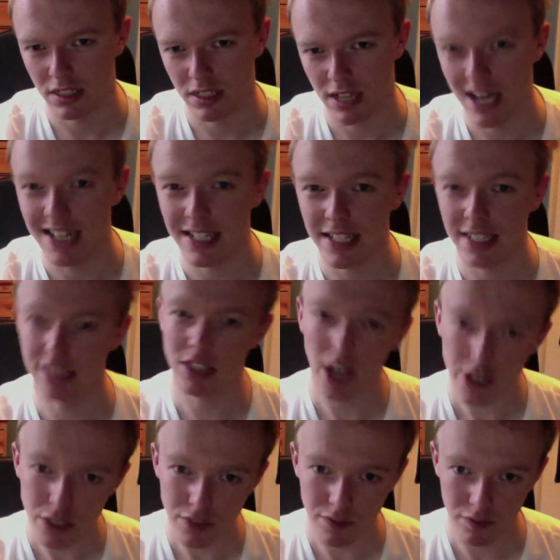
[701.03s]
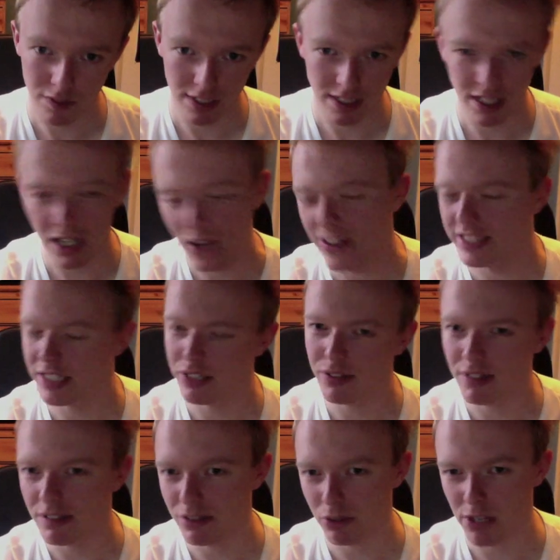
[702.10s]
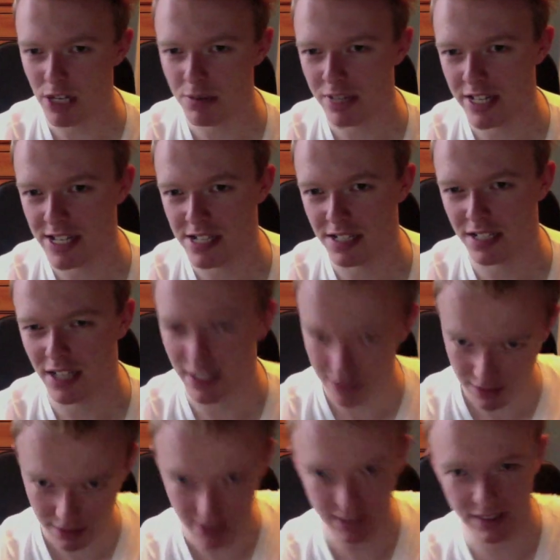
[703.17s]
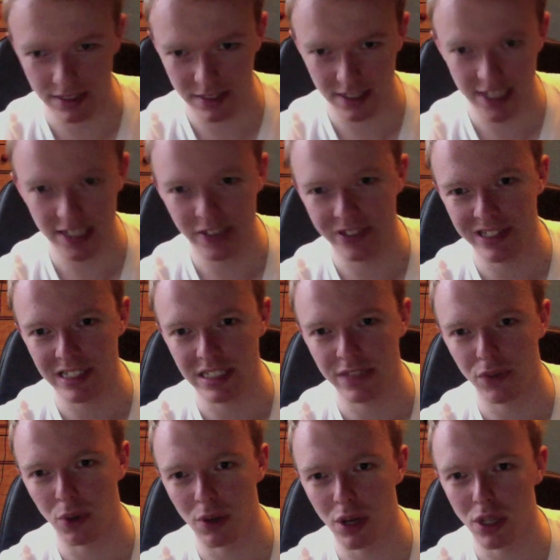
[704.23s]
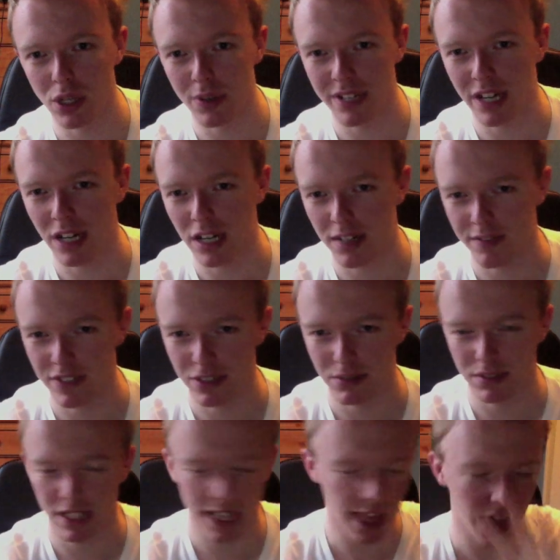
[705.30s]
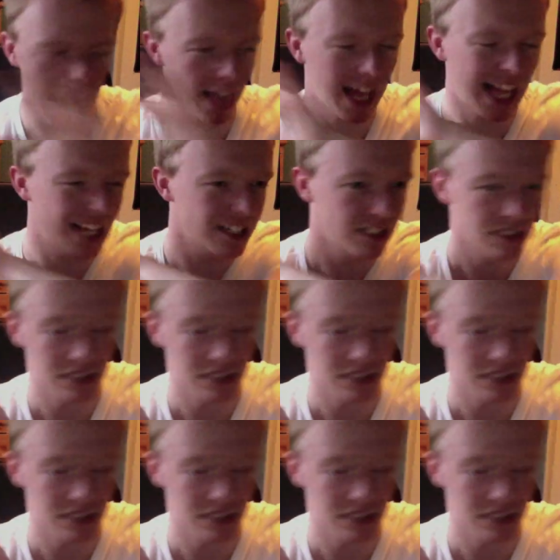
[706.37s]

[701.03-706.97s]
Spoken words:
And it started off like, oh, it's a cute little squirrel, but then he cuts this Nintendo 64 logo in half, and it's all, ah.